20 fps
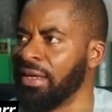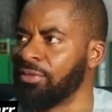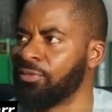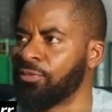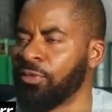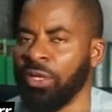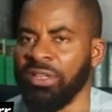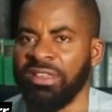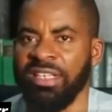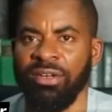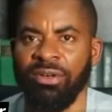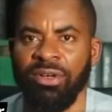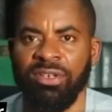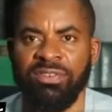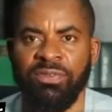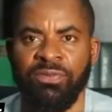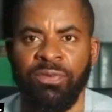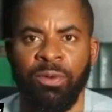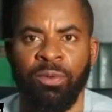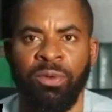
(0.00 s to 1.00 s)
faulted
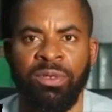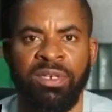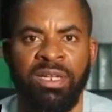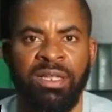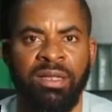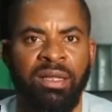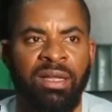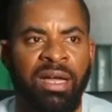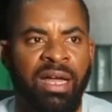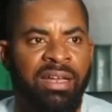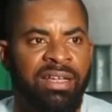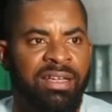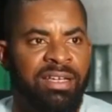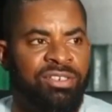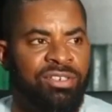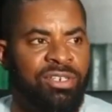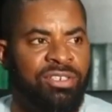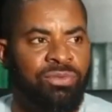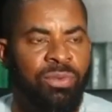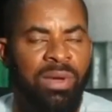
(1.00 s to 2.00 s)
us for the
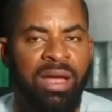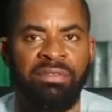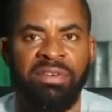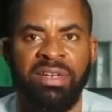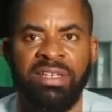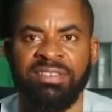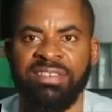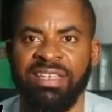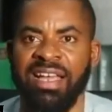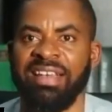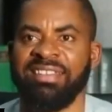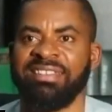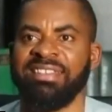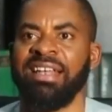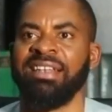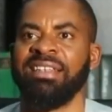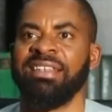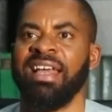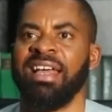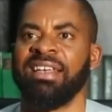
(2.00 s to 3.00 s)
allegations we have raised. He has
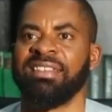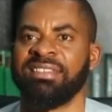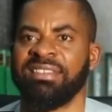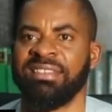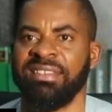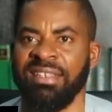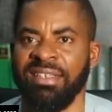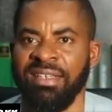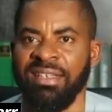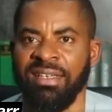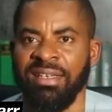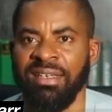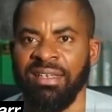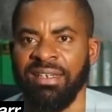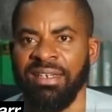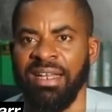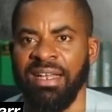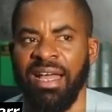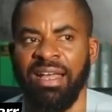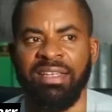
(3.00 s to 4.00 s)
said, yes,
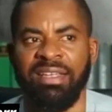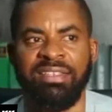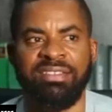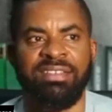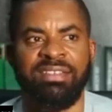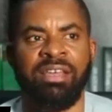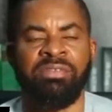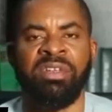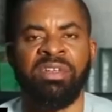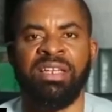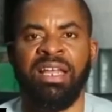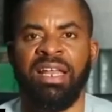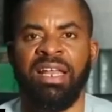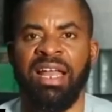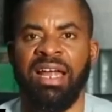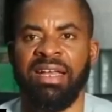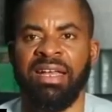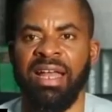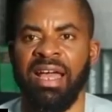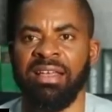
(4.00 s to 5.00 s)
that he's giving the
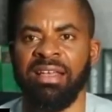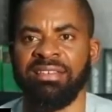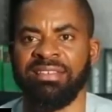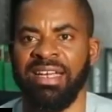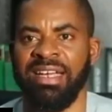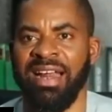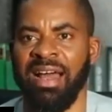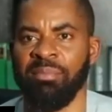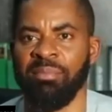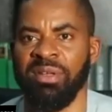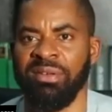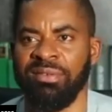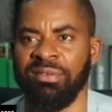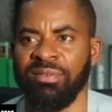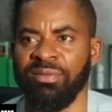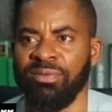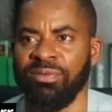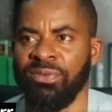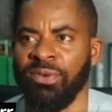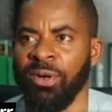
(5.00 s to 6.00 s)
land that he's grabbing
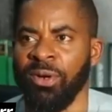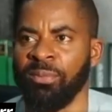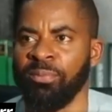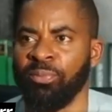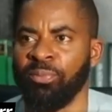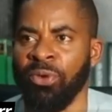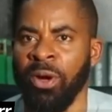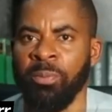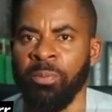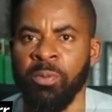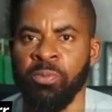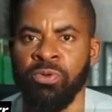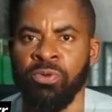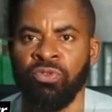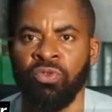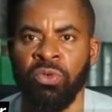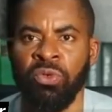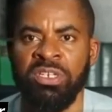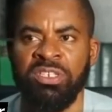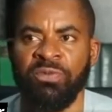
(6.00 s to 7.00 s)
from poor people
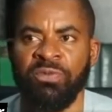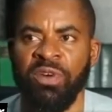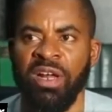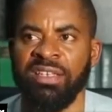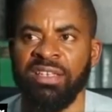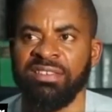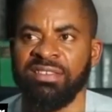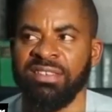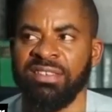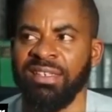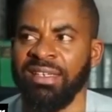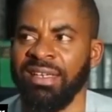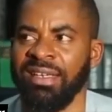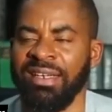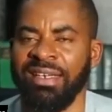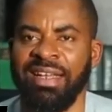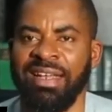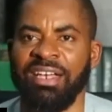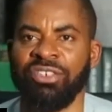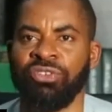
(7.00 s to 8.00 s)
to his friends.
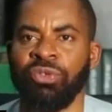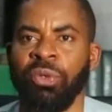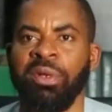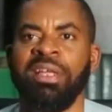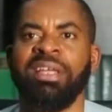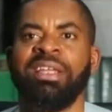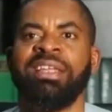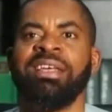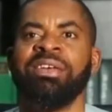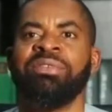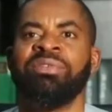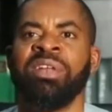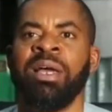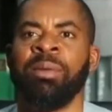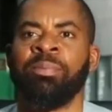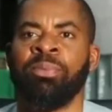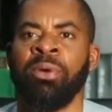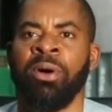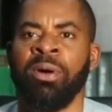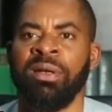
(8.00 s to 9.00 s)
That should he give
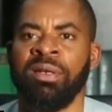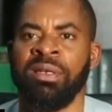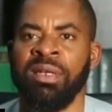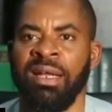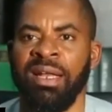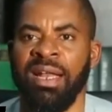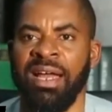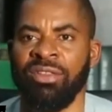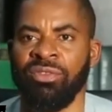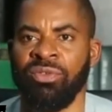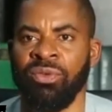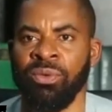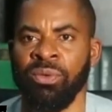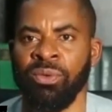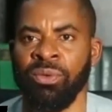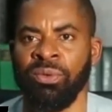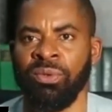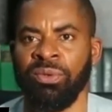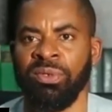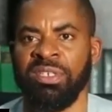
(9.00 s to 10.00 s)
the land
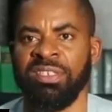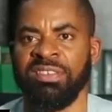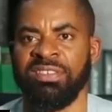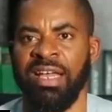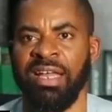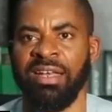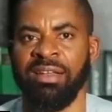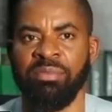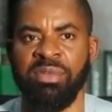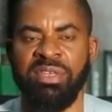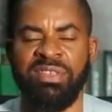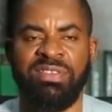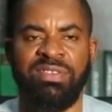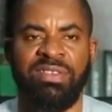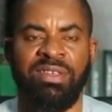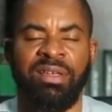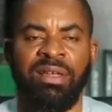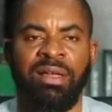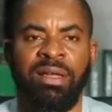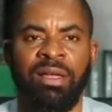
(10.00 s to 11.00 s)
to his
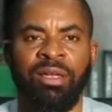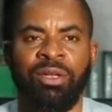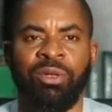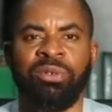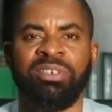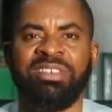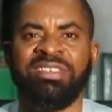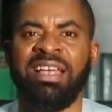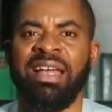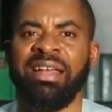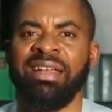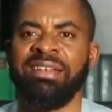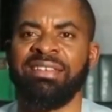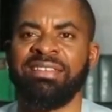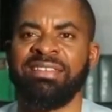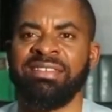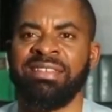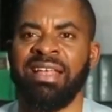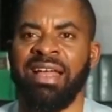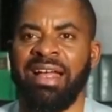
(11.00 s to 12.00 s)
enemies?
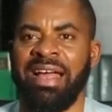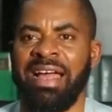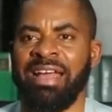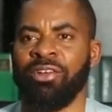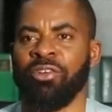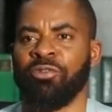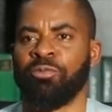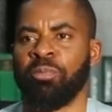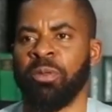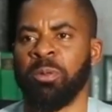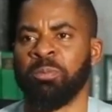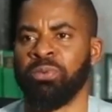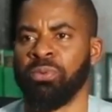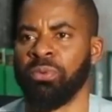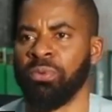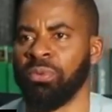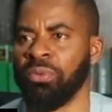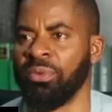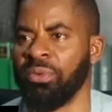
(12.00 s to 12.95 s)
This is the kind of people.